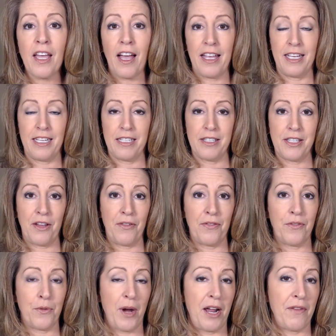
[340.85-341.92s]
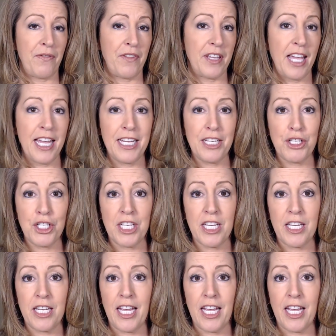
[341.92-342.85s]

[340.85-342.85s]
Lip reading: I had self-gratification,